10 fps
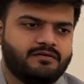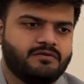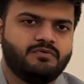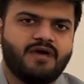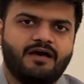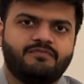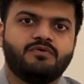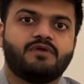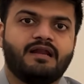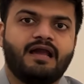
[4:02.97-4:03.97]
You have
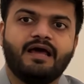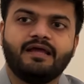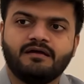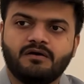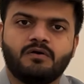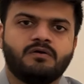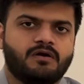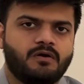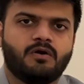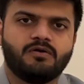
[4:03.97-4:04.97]
to rely on
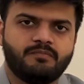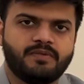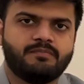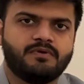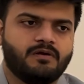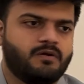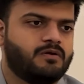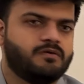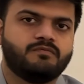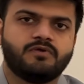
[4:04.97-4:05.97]
a lot of people, a
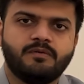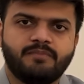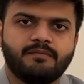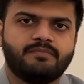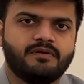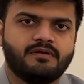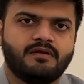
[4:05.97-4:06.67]
lot of good people.